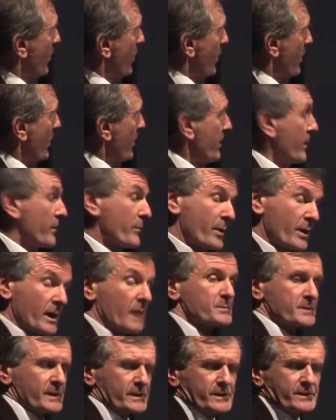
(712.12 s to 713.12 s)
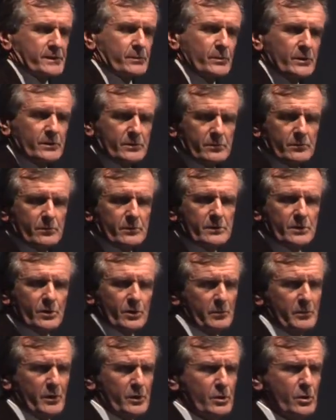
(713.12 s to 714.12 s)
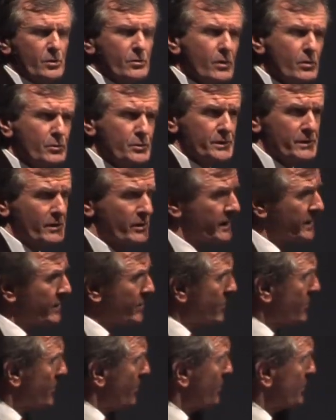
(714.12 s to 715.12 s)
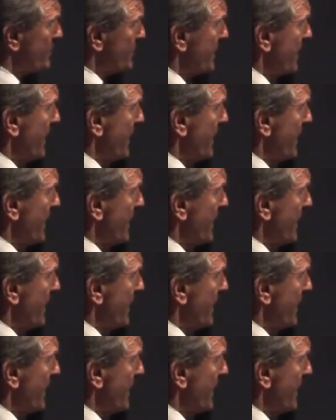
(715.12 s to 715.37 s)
where perhaps we're talking about corrosion, looking at corrosion